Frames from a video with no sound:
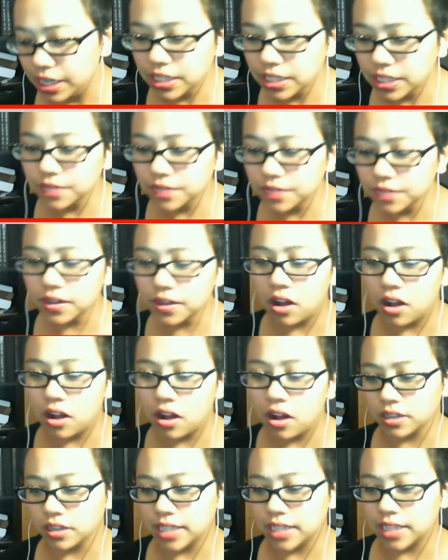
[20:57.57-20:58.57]
of the
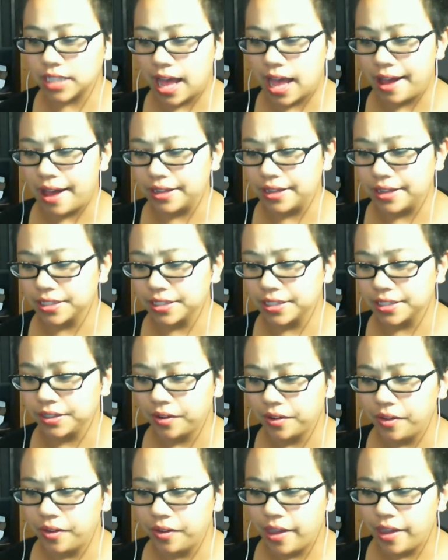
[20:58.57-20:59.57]
cards has
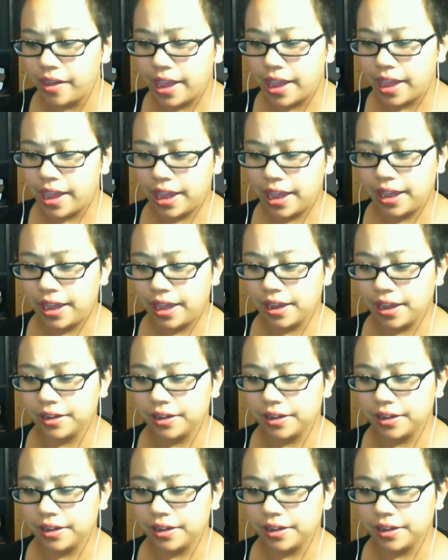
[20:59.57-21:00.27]
an